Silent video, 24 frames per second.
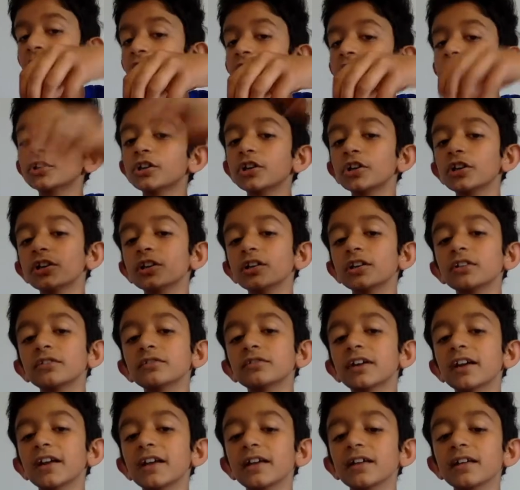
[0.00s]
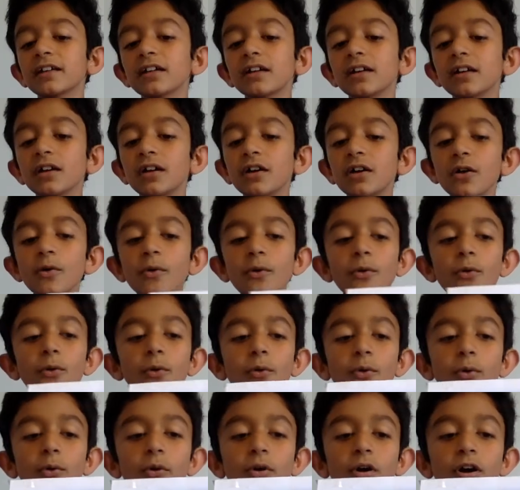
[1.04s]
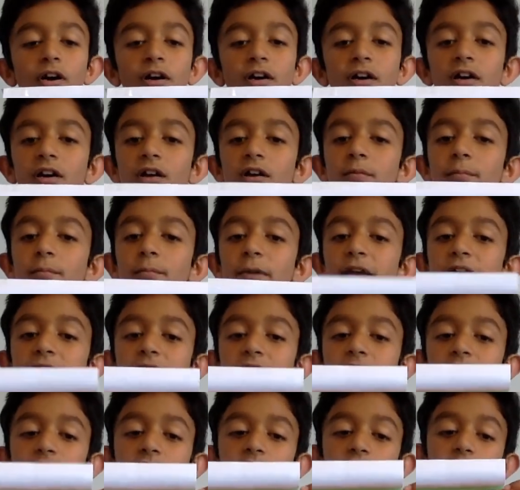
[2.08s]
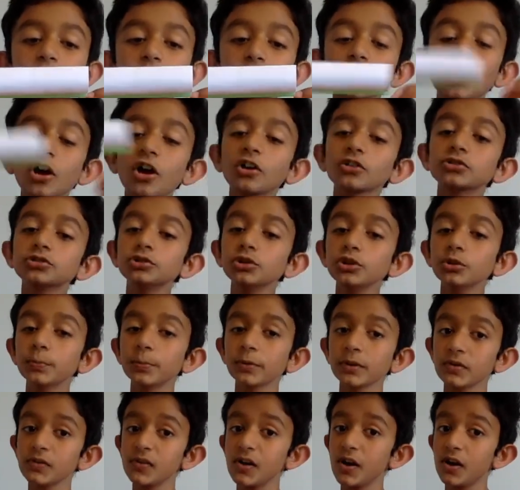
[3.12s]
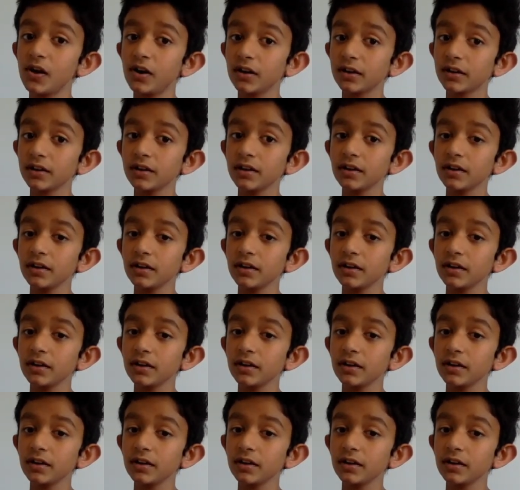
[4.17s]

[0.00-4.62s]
a third ring, or making your straw super long,